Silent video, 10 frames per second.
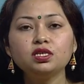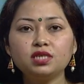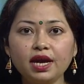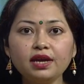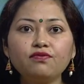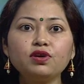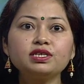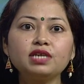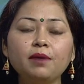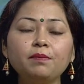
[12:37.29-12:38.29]
Like for
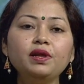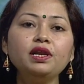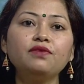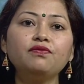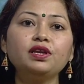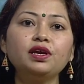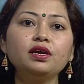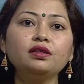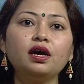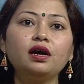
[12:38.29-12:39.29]
example, if we
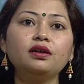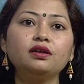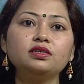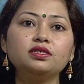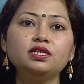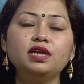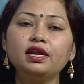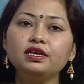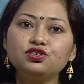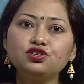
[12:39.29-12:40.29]
take that is the
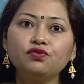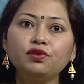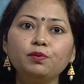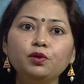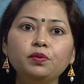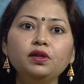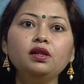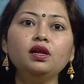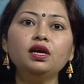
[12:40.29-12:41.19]
dilation of the pupil,